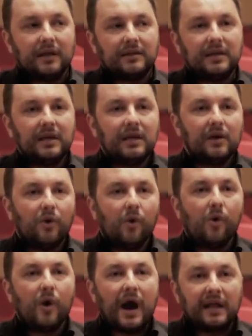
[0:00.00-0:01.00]

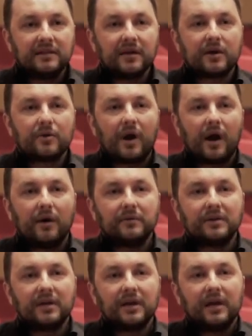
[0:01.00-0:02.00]
DO
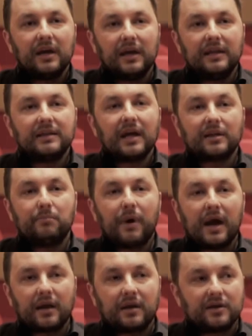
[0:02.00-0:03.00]
Underground, in that
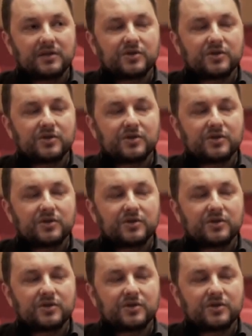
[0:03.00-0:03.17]
bunker.